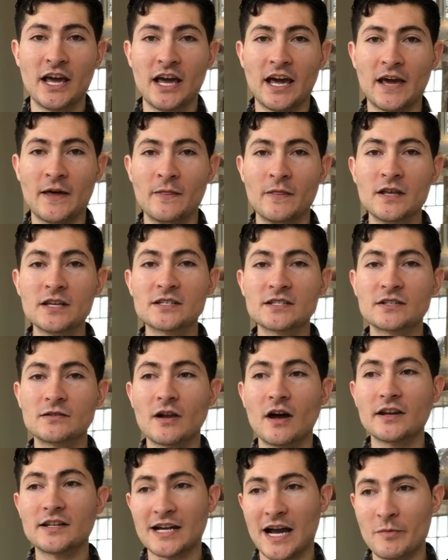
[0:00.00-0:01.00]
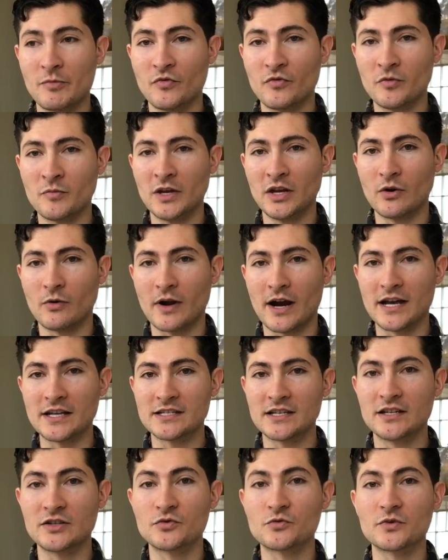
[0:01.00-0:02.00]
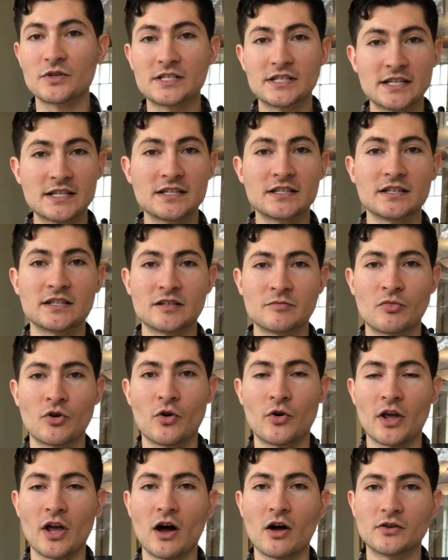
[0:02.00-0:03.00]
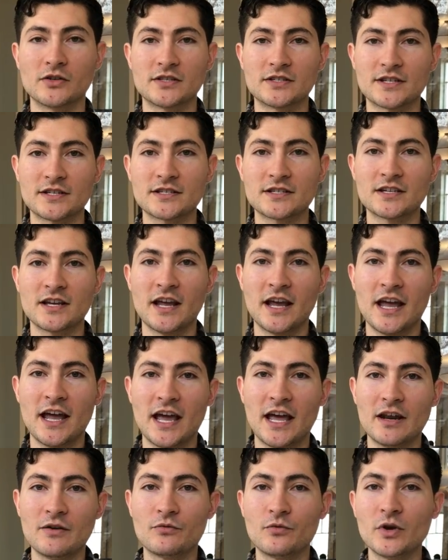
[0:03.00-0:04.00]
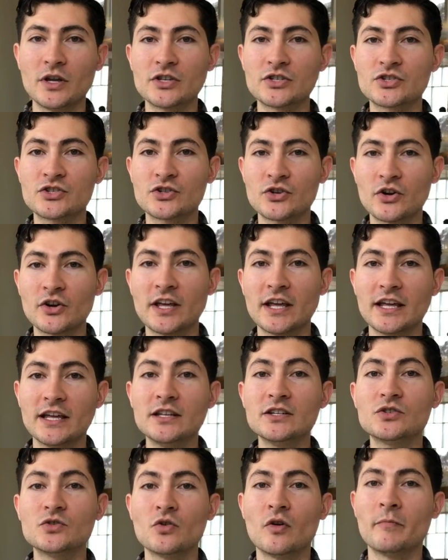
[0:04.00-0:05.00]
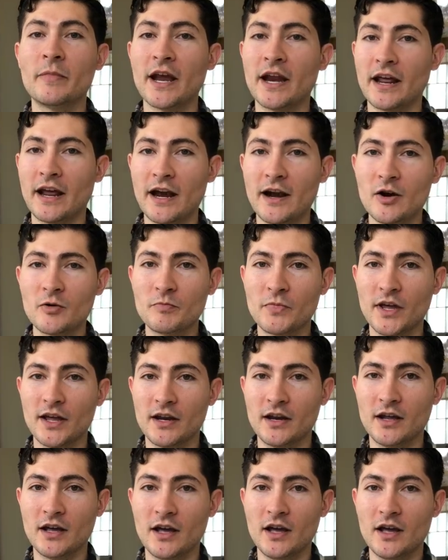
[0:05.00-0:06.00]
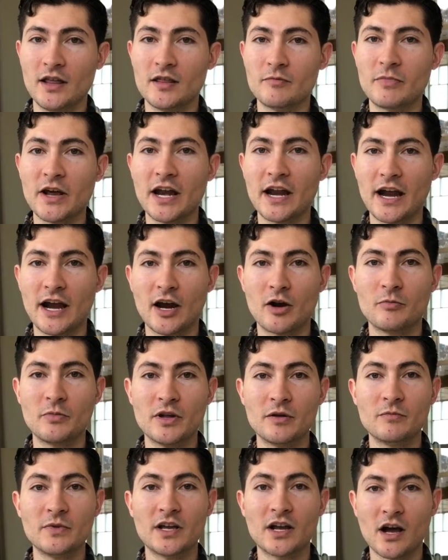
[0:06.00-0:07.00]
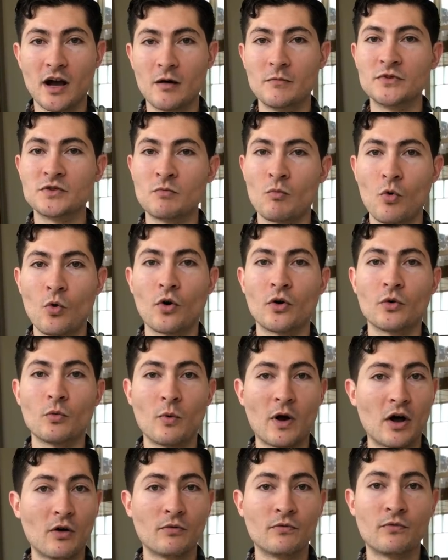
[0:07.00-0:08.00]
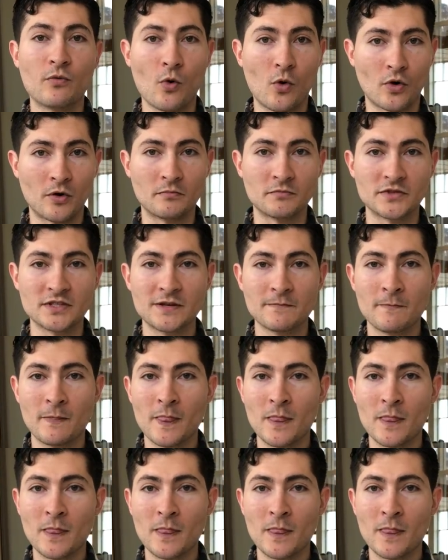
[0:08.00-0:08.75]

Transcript: And this type of amino acid is resistant to proteolysis. And if we insert it into a beta hairpin, the beta hairpin becomes more well formed.